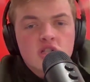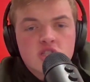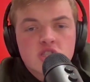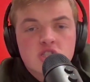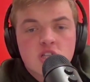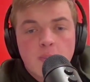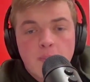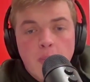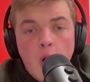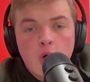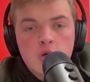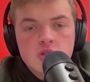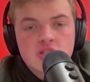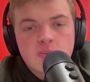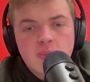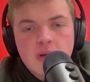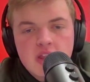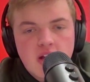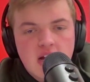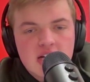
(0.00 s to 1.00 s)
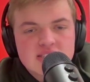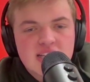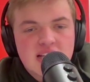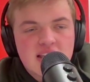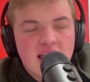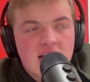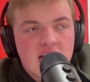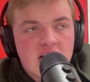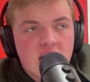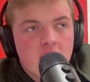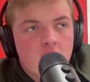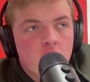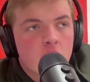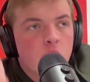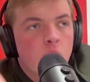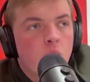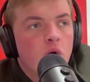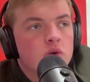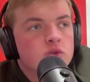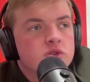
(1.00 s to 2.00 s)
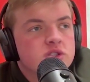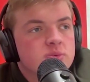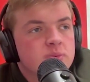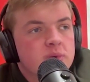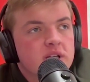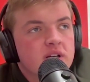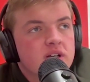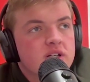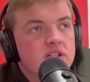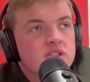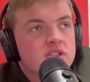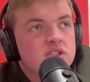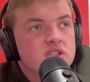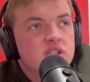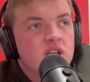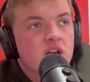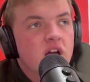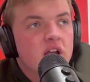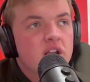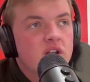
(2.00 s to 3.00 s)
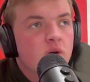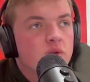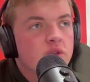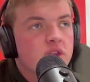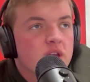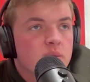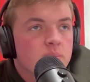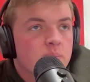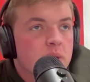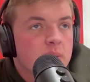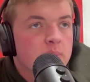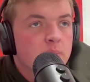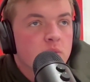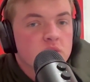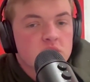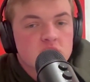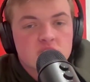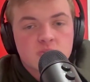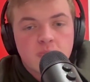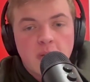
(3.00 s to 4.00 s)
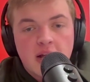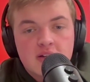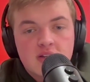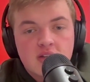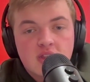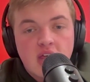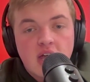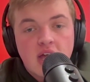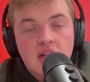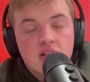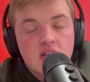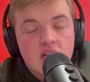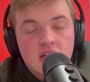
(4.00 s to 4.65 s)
supposed to be there. I say that in air quotes because I don't think people expected that.